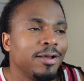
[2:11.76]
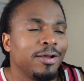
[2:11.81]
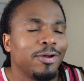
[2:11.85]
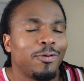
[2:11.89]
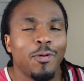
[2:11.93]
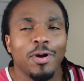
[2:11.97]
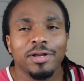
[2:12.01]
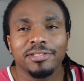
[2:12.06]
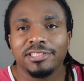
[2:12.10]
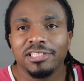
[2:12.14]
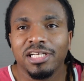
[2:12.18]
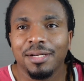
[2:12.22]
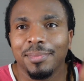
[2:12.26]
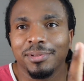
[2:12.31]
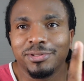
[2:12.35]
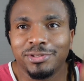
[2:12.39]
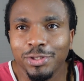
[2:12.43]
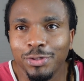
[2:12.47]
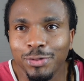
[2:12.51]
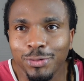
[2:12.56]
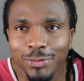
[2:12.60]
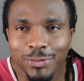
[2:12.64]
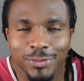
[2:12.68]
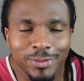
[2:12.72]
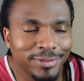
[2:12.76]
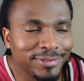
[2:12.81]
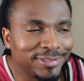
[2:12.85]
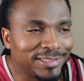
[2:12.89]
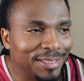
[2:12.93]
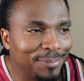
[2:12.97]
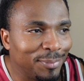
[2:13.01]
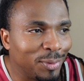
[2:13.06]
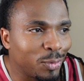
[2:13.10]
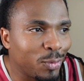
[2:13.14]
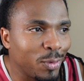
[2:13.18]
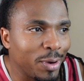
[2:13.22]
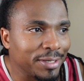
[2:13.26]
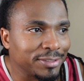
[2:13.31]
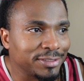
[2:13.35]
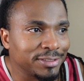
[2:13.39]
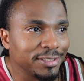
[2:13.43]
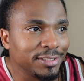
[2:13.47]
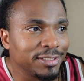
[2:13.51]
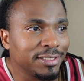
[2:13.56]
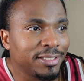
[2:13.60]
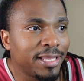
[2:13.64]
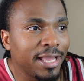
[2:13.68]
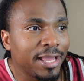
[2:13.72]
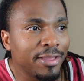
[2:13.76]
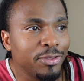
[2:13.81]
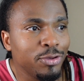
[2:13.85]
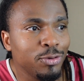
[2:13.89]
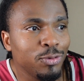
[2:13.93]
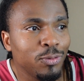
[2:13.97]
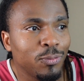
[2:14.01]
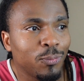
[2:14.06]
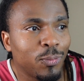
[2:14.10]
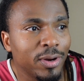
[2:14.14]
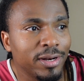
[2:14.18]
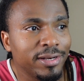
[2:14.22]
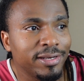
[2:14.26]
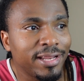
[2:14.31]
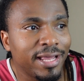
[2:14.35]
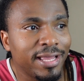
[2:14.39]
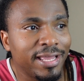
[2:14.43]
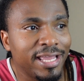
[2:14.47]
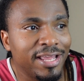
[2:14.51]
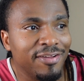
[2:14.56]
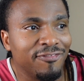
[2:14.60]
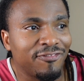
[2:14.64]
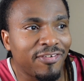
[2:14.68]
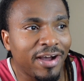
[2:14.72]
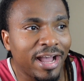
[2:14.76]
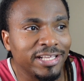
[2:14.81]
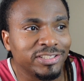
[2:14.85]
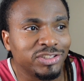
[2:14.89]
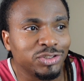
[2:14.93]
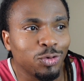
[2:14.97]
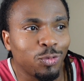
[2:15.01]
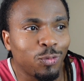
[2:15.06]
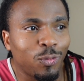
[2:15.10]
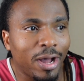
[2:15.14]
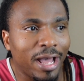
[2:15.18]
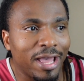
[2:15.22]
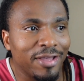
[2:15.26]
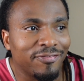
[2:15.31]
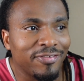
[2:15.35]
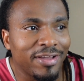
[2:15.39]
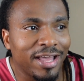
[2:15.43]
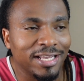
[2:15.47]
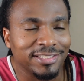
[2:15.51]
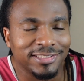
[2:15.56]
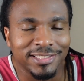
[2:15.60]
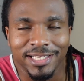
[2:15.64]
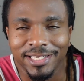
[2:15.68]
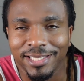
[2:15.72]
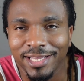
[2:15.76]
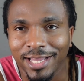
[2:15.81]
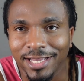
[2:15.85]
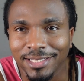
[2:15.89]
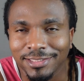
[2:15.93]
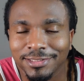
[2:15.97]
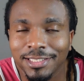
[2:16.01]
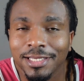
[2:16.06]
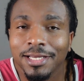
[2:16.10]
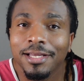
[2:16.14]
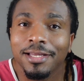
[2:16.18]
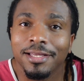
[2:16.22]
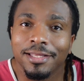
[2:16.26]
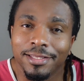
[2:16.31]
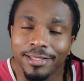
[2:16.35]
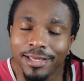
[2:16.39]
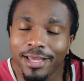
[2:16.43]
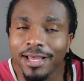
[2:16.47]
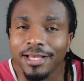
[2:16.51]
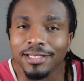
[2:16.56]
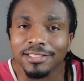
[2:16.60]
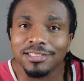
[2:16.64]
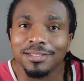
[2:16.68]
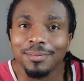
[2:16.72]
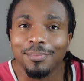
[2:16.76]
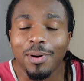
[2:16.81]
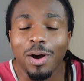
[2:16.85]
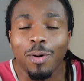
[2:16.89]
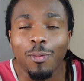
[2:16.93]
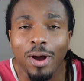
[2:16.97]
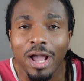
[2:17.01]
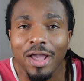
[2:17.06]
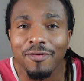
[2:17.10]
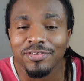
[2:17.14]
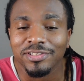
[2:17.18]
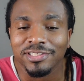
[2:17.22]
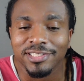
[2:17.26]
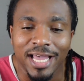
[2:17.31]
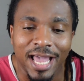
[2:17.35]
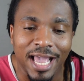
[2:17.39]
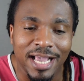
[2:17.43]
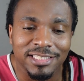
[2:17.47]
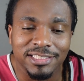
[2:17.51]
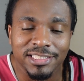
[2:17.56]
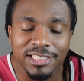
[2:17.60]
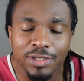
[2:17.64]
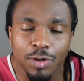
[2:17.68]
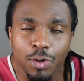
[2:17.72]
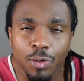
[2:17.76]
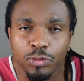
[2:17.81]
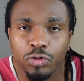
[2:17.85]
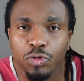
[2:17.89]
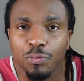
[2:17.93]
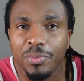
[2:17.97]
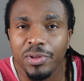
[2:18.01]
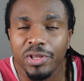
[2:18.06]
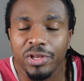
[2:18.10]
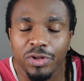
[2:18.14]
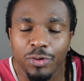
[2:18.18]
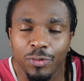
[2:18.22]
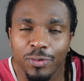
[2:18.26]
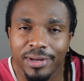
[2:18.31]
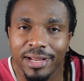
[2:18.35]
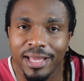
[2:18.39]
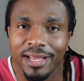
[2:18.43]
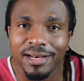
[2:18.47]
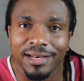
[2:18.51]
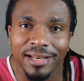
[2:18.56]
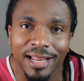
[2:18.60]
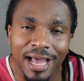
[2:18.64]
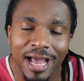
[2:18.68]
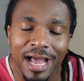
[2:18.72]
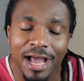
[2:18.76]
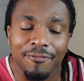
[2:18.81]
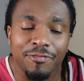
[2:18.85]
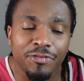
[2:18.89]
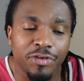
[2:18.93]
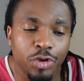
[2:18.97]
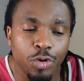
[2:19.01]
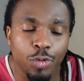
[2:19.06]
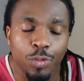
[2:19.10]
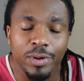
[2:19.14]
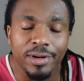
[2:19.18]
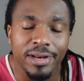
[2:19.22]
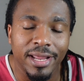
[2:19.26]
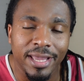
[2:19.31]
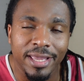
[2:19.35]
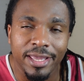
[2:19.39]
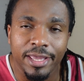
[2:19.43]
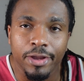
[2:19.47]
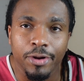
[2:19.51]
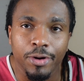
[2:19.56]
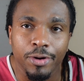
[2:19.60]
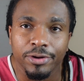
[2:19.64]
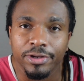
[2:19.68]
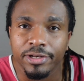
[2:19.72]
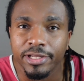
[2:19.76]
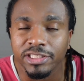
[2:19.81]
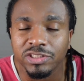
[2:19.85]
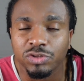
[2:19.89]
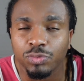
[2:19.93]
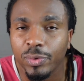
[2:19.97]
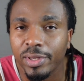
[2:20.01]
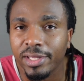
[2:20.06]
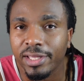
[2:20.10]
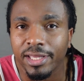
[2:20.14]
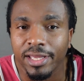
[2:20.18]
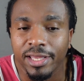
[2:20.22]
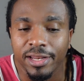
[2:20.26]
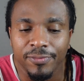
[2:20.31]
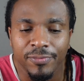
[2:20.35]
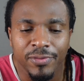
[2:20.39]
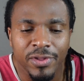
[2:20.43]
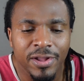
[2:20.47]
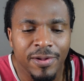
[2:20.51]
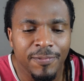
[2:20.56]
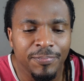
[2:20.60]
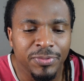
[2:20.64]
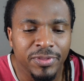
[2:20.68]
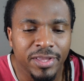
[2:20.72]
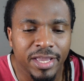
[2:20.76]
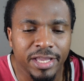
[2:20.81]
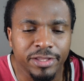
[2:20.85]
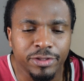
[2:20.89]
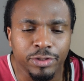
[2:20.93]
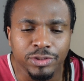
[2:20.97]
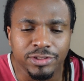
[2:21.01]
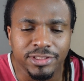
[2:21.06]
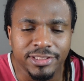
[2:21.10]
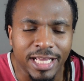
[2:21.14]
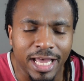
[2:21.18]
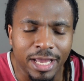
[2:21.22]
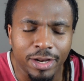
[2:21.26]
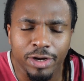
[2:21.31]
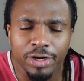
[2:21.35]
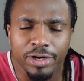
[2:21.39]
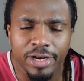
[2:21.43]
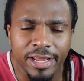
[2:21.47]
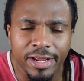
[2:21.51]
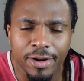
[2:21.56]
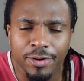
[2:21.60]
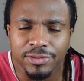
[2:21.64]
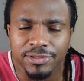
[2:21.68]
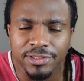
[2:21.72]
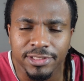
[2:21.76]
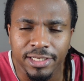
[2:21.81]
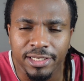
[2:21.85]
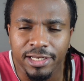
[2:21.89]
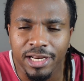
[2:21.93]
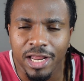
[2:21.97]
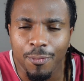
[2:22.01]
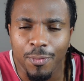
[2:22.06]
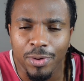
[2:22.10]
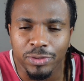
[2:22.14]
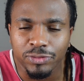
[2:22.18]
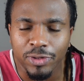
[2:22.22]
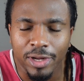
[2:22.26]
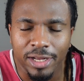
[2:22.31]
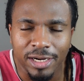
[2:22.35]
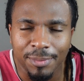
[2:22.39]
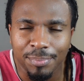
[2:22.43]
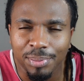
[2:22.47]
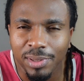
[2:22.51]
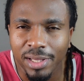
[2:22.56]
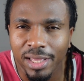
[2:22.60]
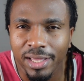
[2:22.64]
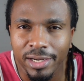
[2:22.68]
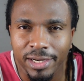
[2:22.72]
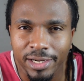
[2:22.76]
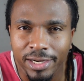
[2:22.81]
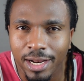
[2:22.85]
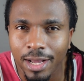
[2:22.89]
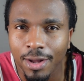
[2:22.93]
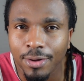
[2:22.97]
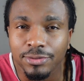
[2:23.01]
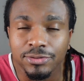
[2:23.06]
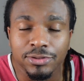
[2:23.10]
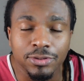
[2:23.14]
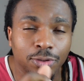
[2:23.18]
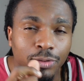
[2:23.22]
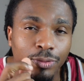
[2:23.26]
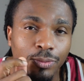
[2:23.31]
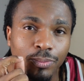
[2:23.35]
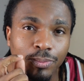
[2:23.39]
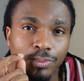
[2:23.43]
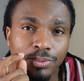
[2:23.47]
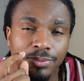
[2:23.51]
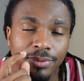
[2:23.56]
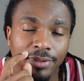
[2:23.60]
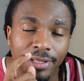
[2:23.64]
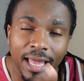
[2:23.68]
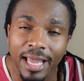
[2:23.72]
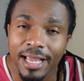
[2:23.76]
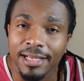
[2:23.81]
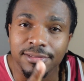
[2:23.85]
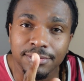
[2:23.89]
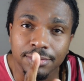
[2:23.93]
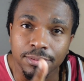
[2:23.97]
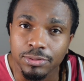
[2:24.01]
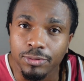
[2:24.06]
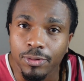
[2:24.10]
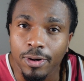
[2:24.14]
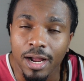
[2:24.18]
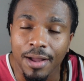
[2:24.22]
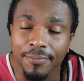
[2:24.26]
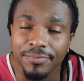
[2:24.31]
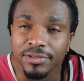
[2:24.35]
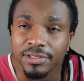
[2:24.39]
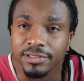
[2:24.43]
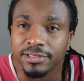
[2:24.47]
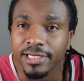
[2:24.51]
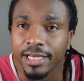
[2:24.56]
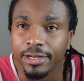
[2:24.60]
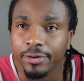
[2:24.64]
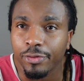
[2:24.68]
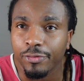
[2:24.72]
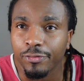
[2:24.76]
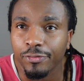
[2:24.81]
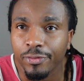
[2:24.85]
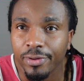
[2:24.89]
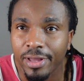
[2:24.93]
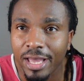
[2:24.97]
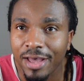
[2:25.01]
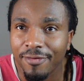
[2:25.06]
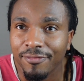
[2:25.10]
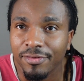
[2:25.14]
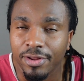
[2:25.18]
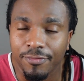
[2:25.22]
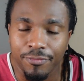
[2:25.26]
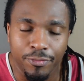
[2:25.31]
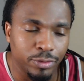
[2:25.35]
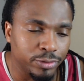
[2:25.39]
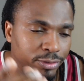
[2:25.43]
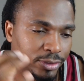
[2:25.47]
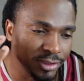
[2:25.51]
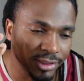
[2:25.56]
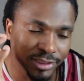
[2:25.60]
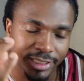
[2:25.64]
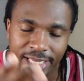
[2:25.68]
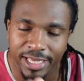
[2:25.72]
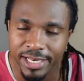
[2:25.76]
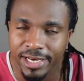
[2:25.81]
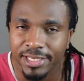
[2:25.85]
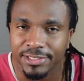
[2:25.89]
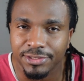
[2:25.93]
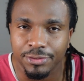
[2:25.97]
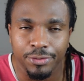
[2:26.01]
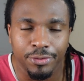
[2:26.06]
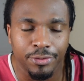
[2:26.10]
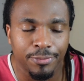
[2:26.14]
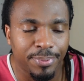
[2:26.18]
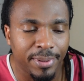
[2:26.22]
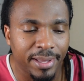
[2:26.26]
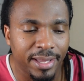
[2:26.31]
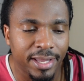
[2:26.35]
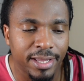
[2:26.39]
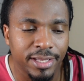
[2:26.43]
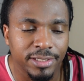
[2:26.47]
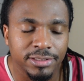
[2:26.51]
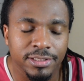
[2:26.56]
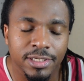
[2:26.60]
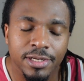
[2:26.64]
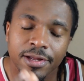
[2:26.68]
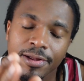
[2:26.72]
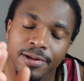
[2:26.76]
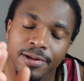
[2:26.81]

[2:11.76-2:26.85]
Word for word: Question number two, simple question: Can you one day invite your wife as a guest? Yes, my wife is actually going to be doing a live Q&A here this weekend, either Saturday or Sunday. We're trying to plan it out, so like, subscribe to the channel if you haven't. If you're just seeing this on your page,